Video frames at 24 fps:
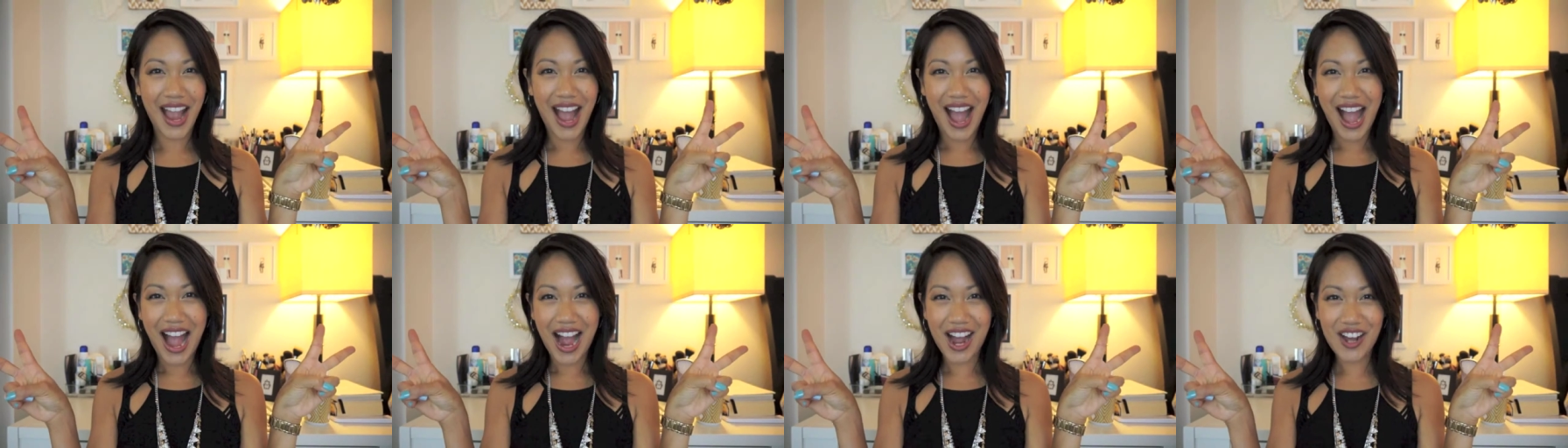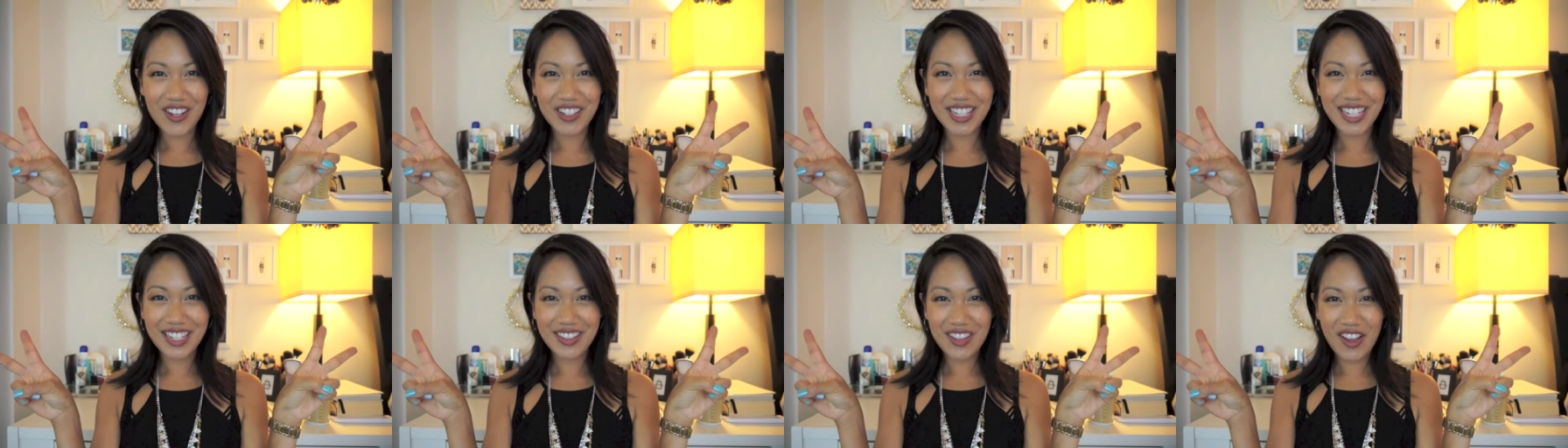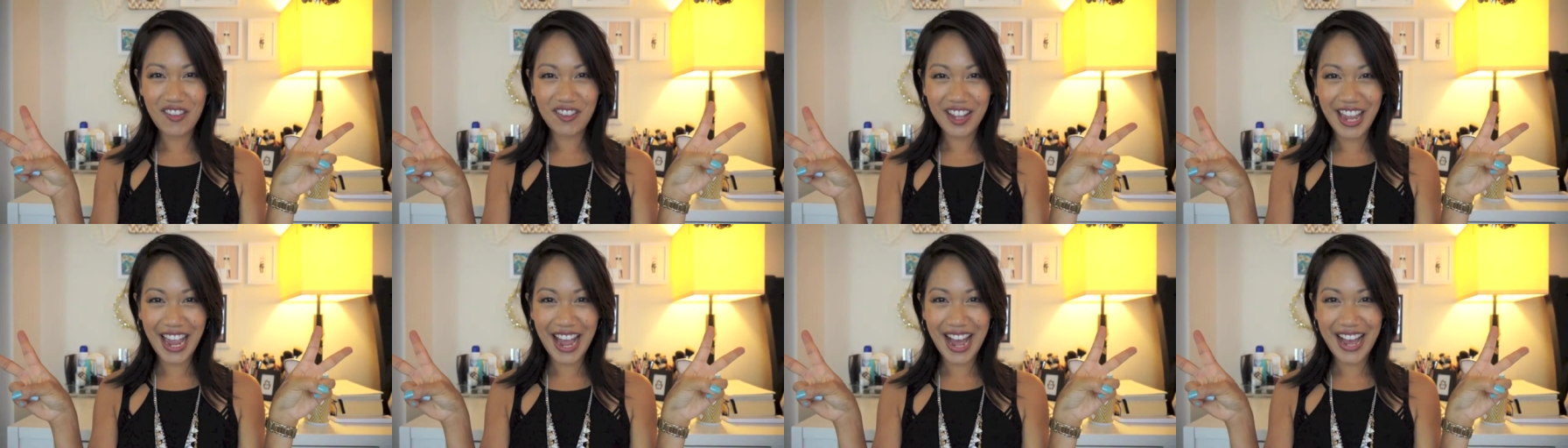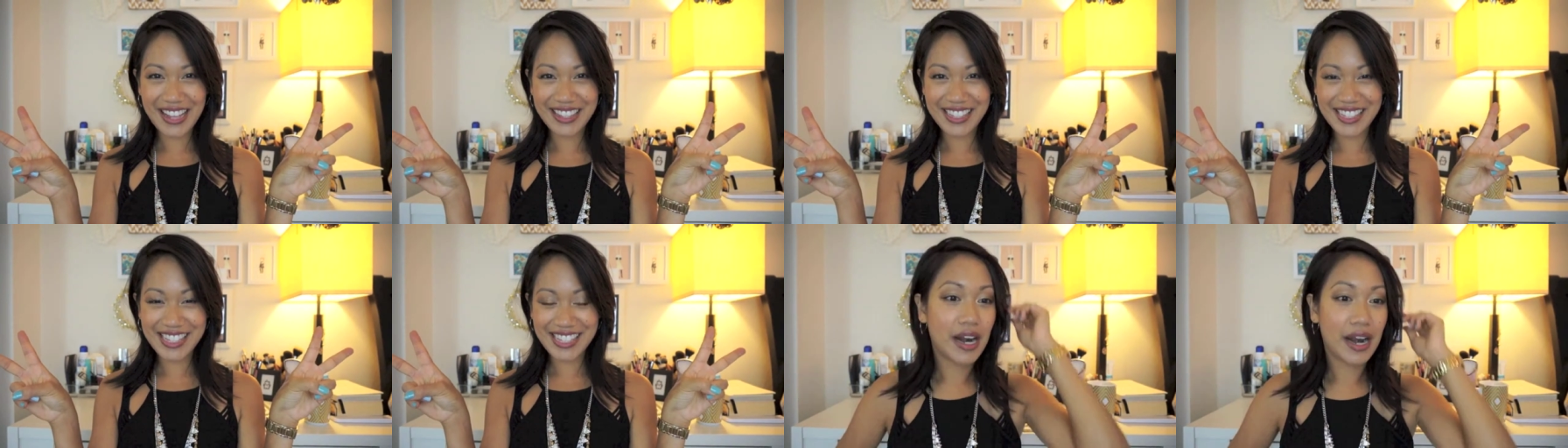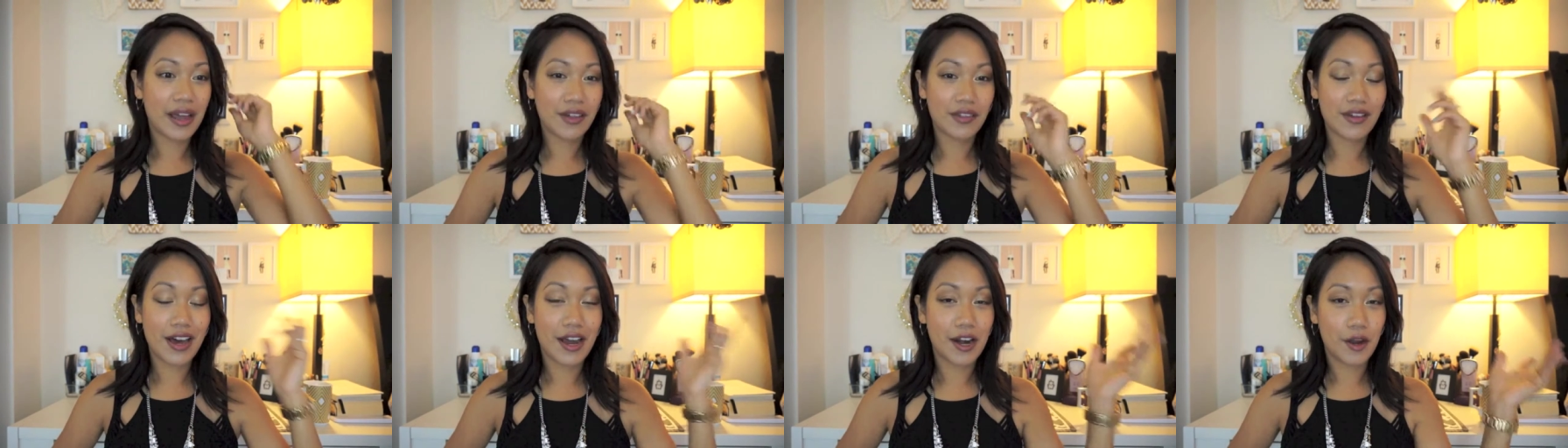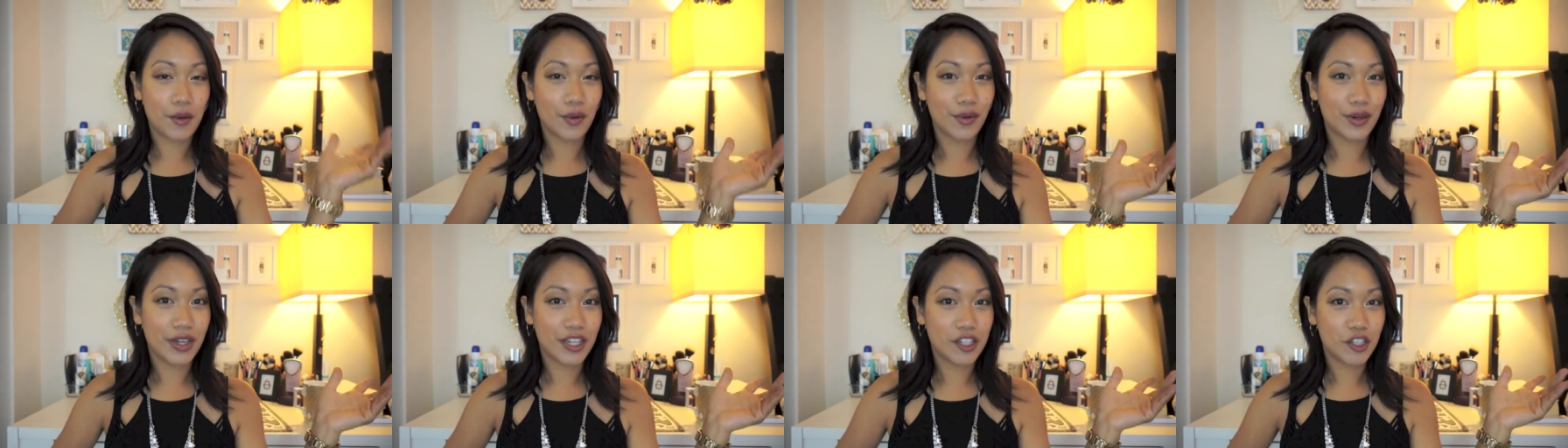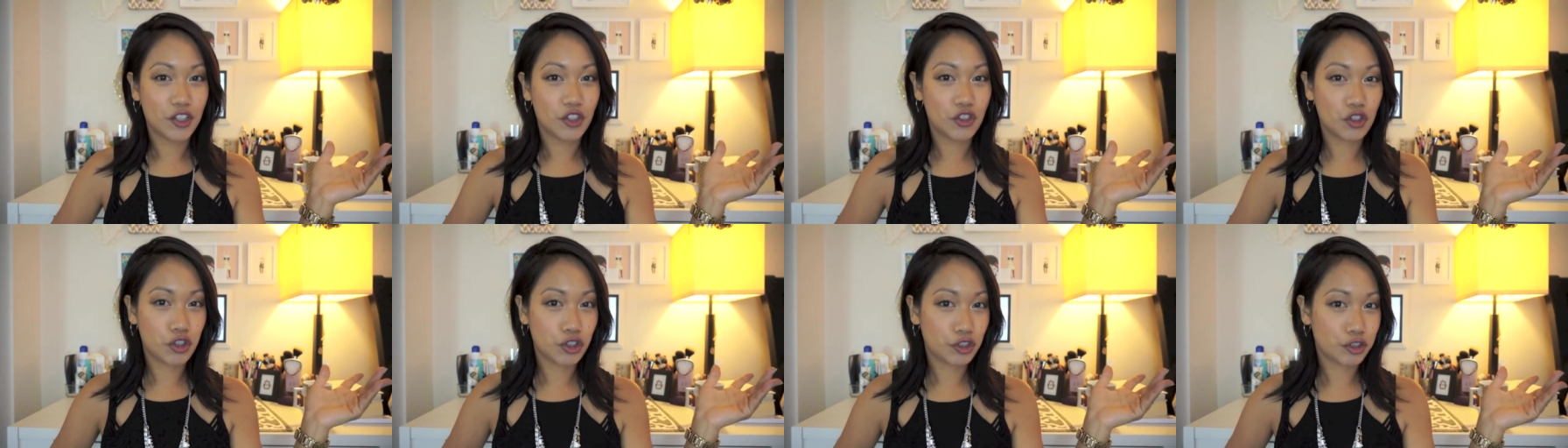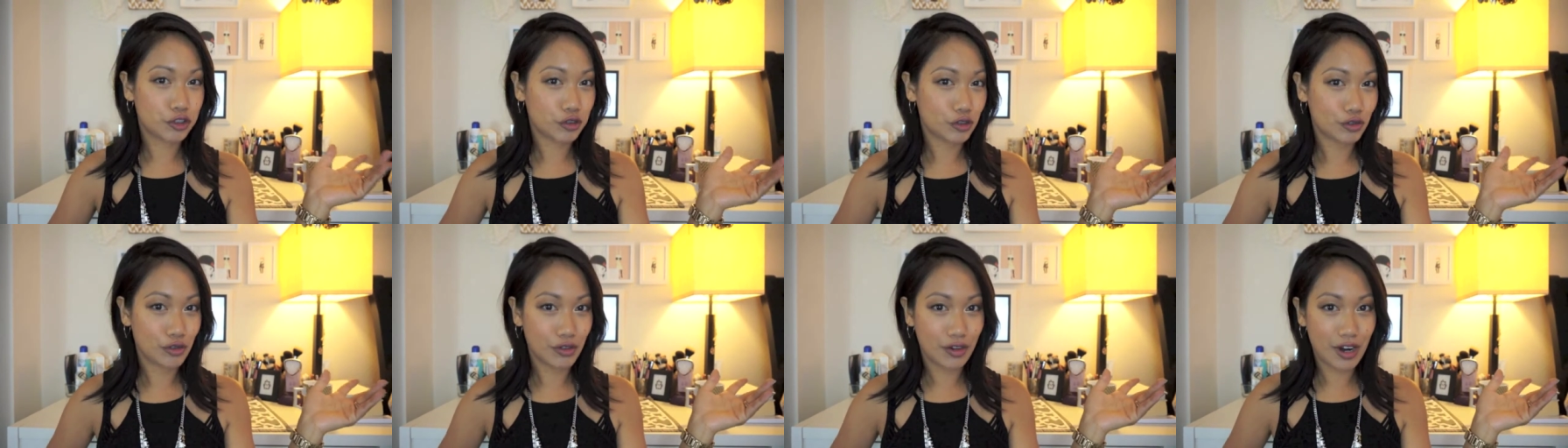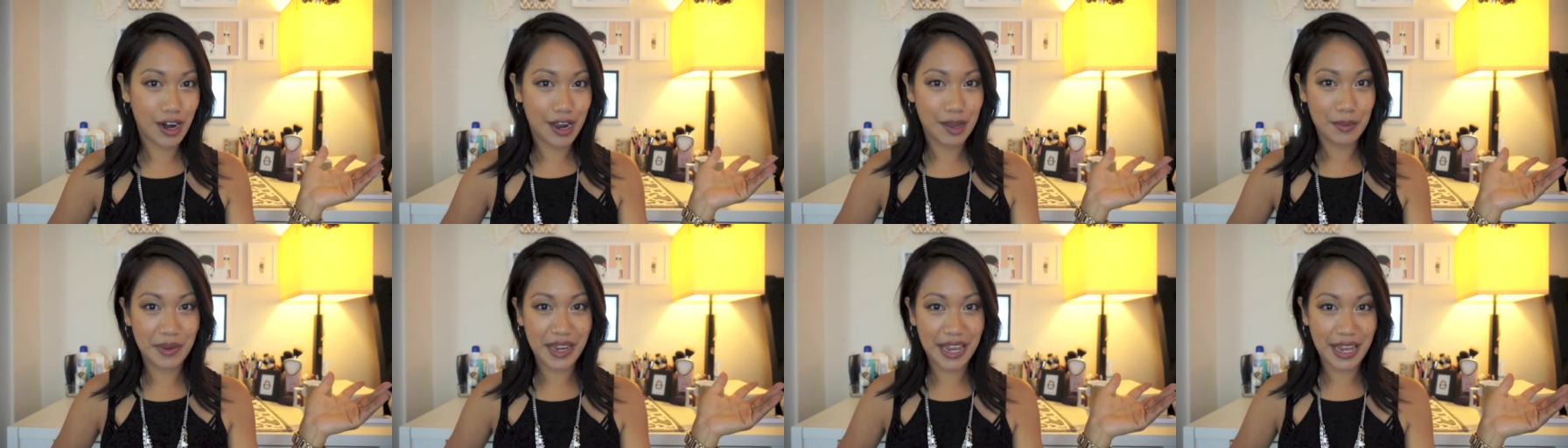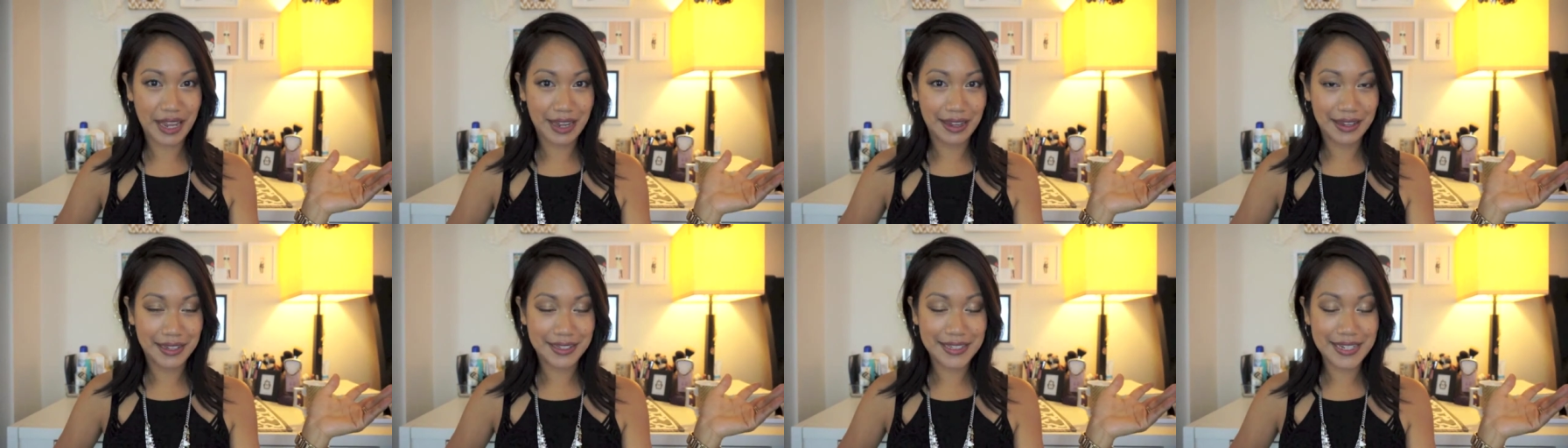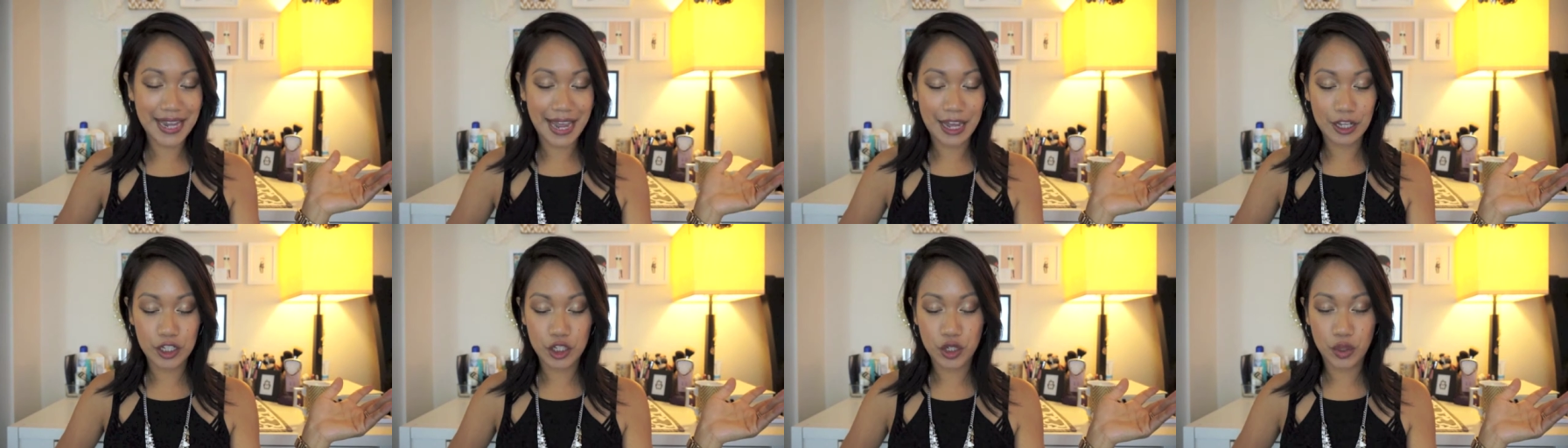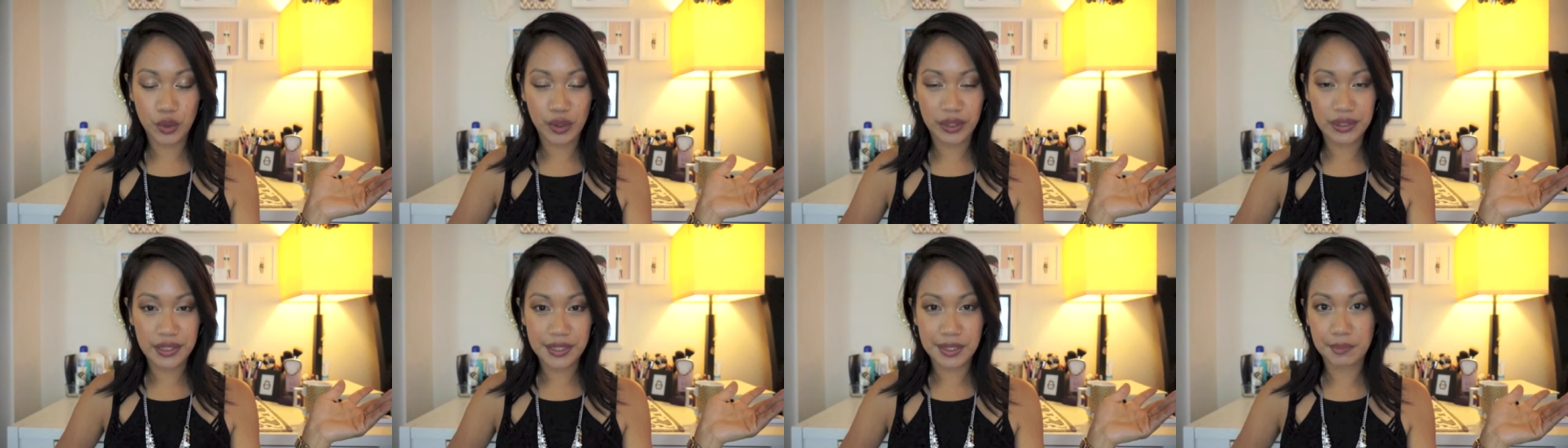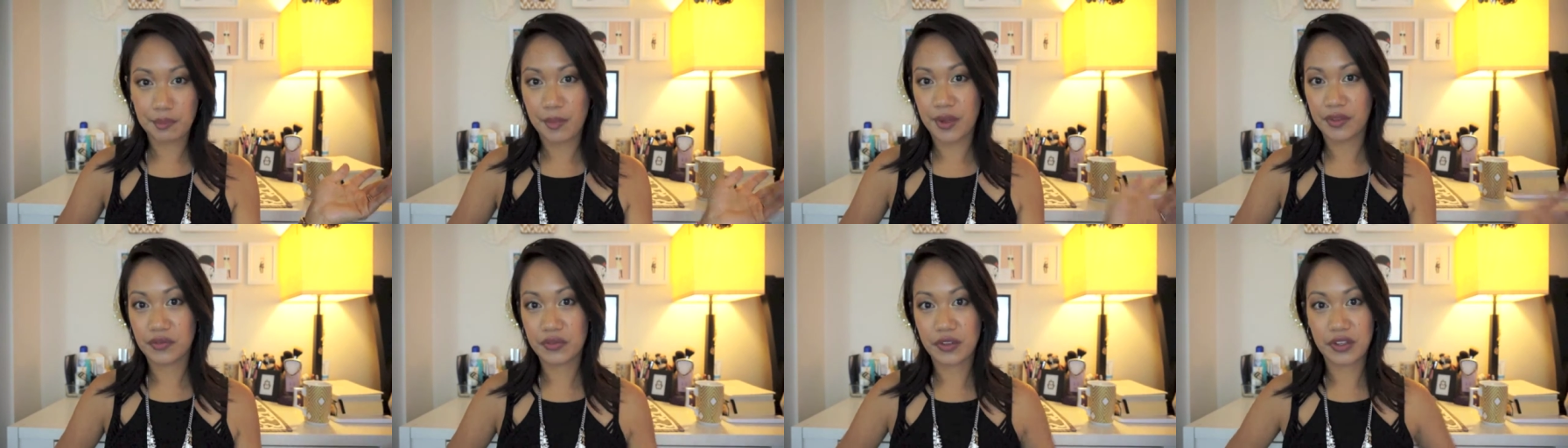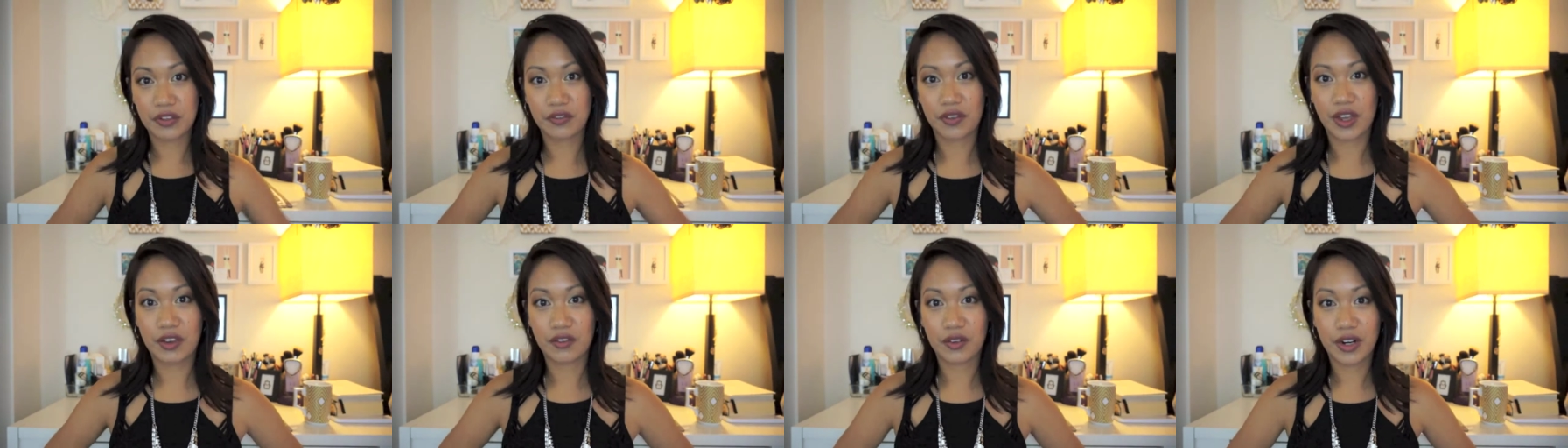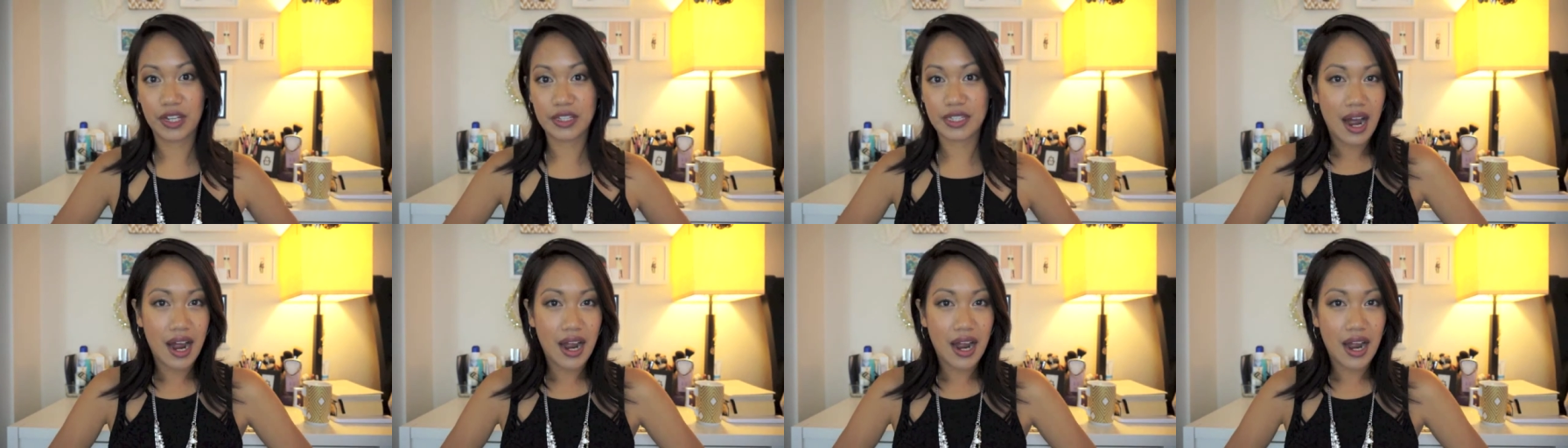How's it, love cats? I thought I would try my hand at doing some monthly favorites.